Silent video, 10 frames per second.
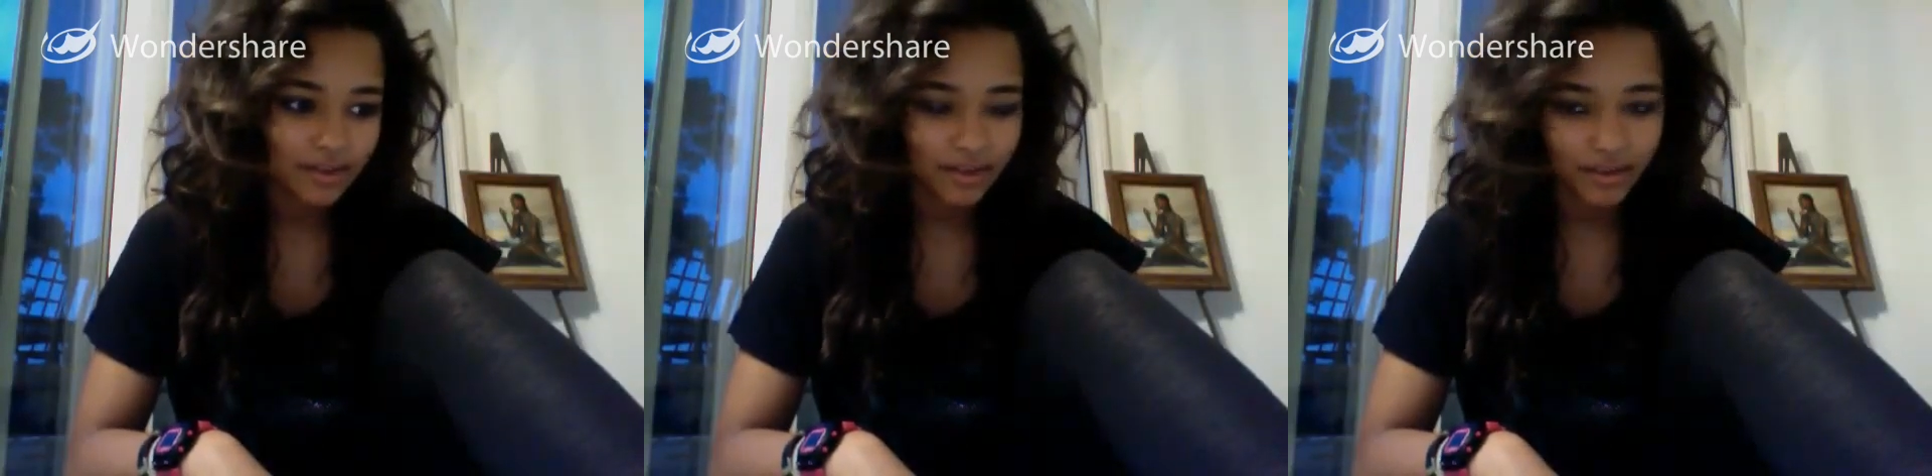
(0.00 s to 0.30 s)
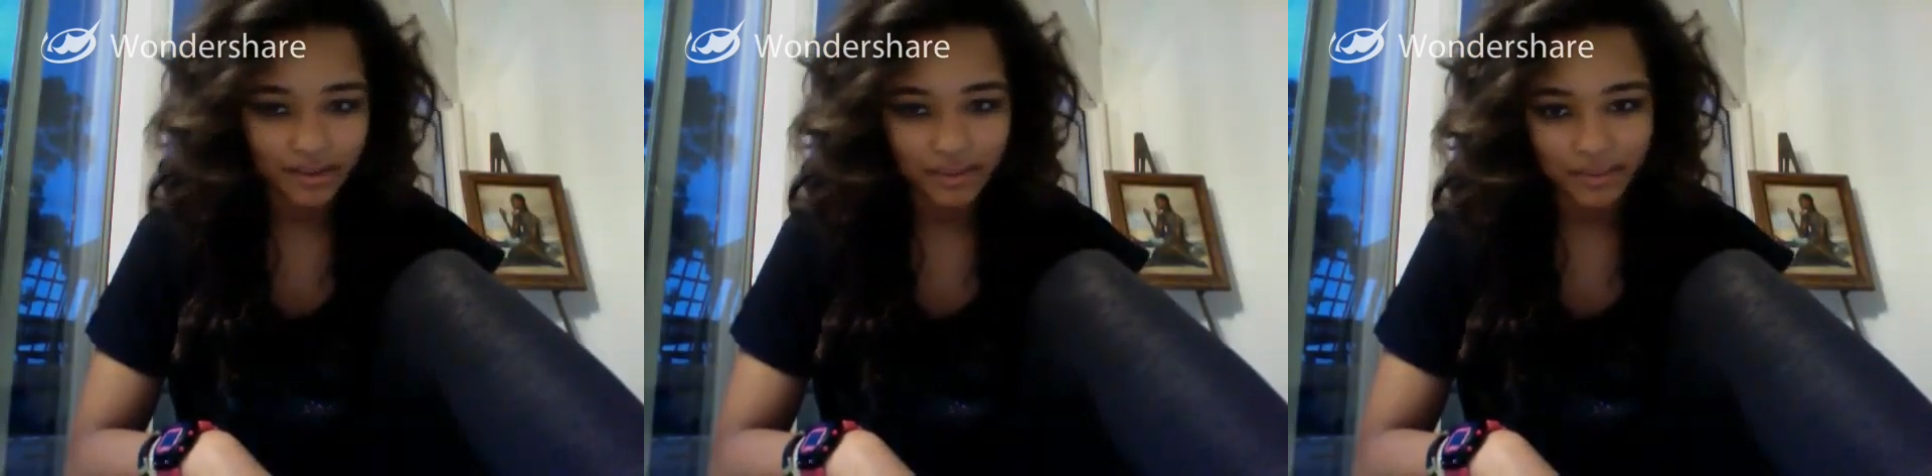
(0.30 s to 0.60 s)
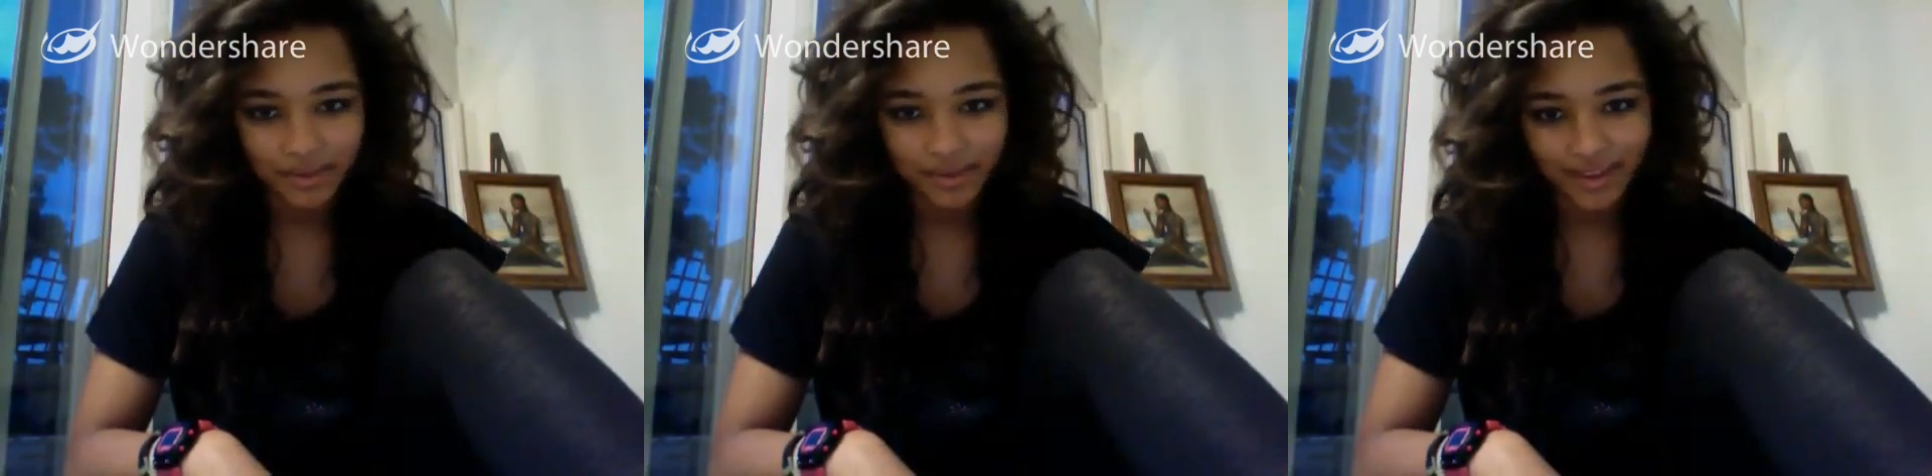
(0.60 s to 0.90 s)
know that we
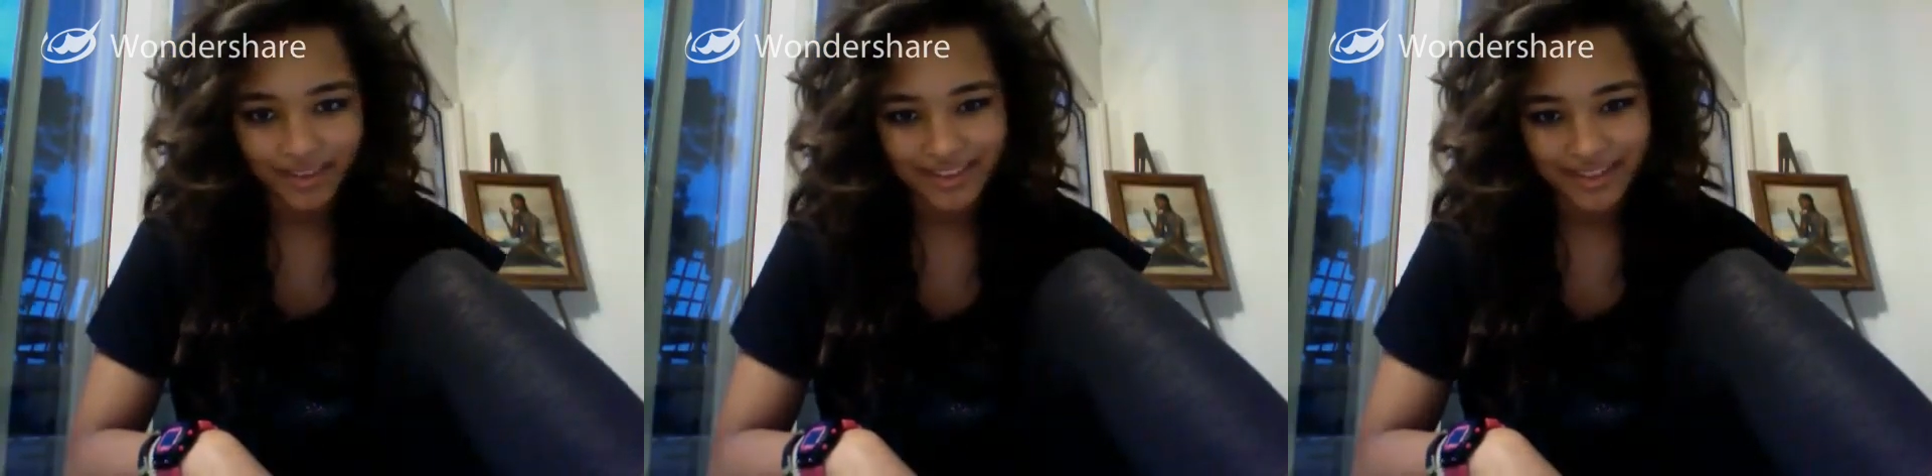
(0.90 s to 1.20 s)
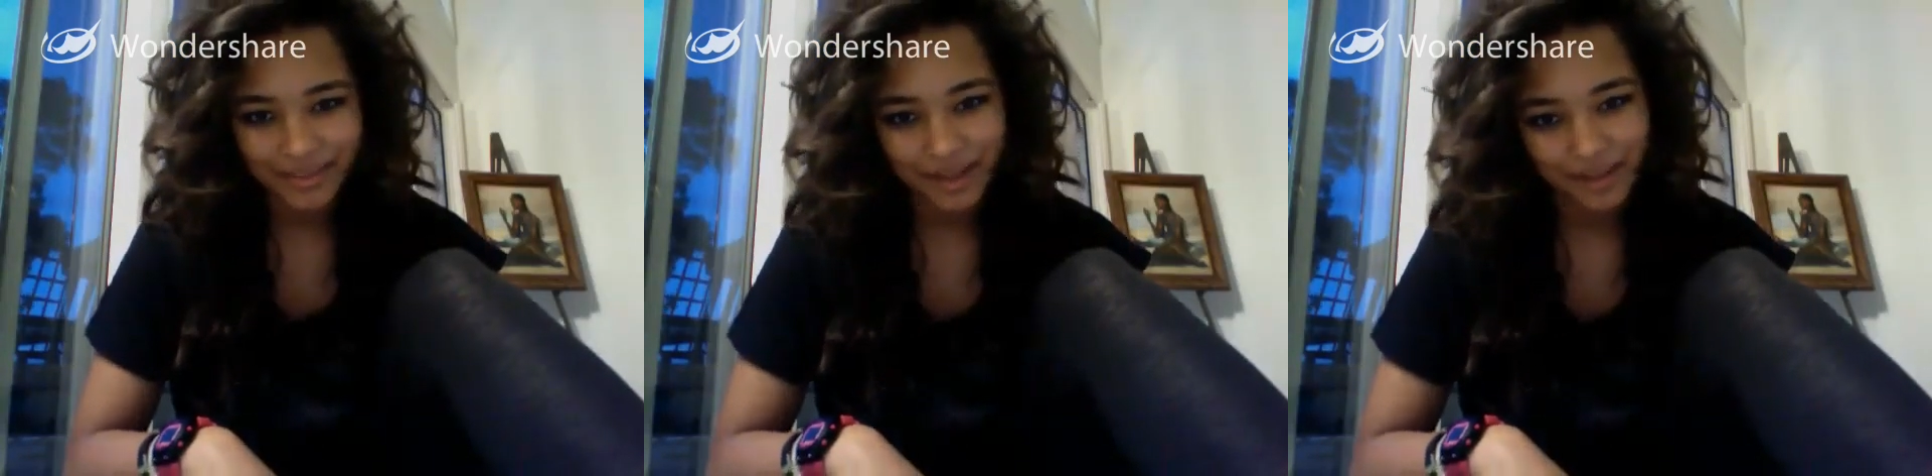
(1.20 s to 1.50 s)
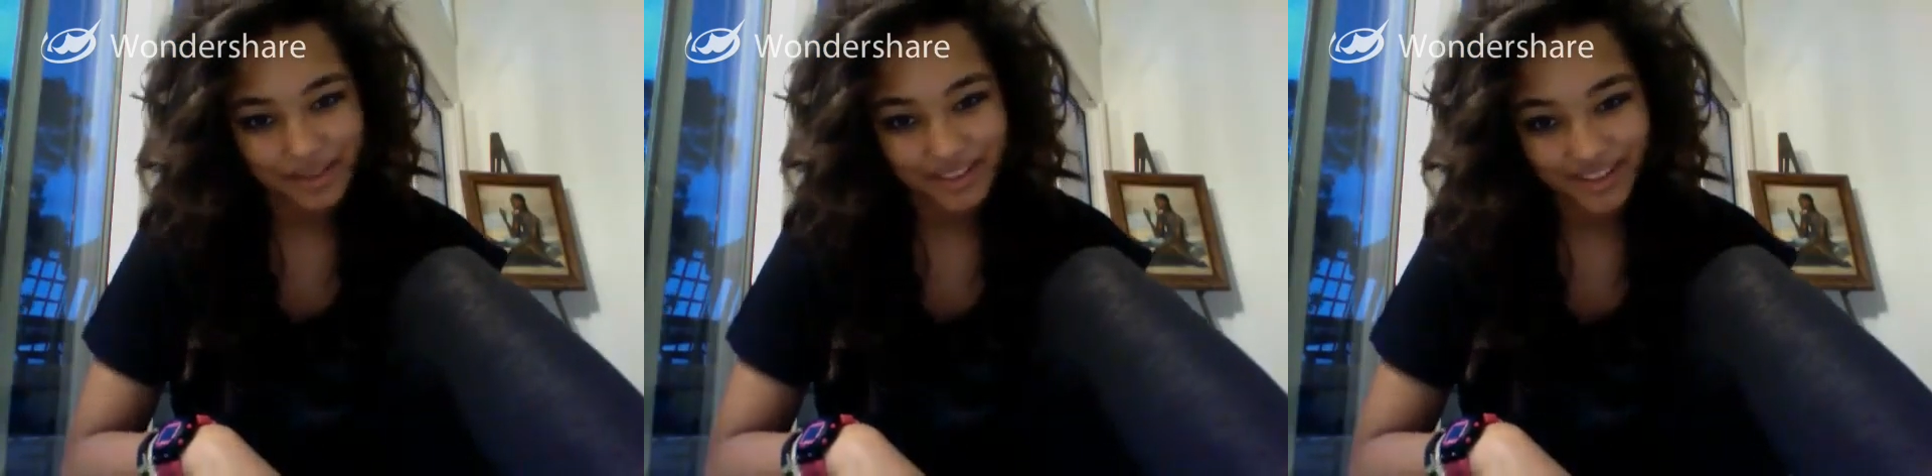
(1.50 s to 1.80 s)
both have the same
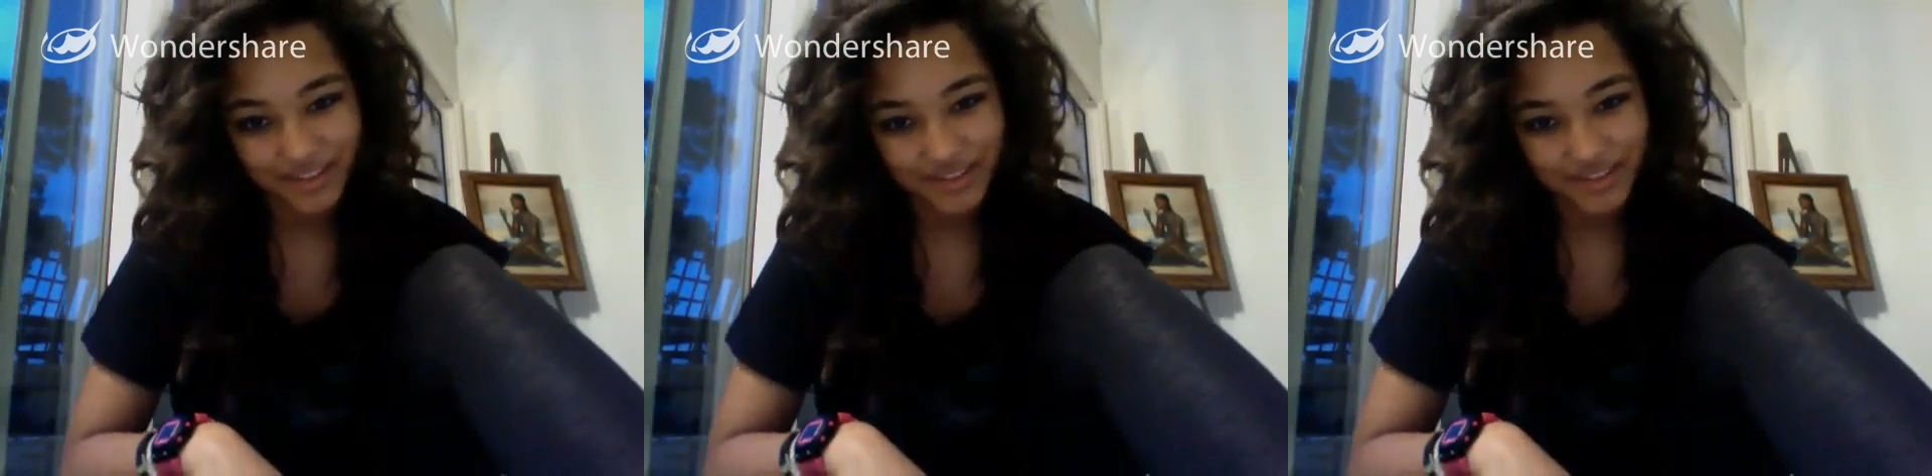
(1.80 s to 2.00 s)
name and stuff.